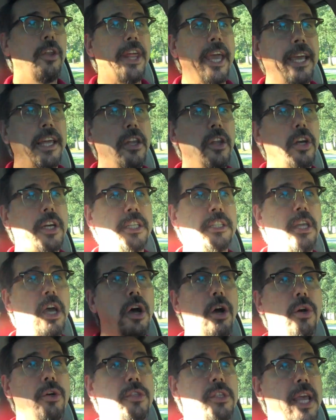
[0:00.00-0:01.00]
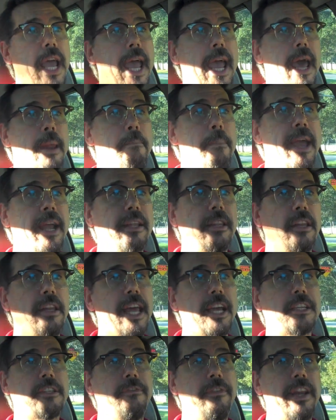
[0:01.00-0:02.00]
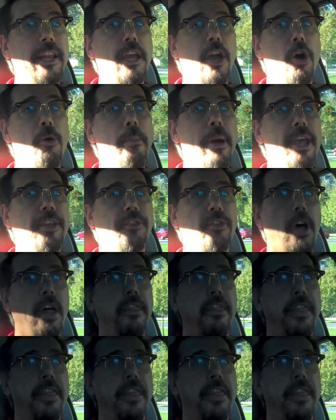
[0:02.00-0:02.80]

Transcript: take a look at those and make the next video based on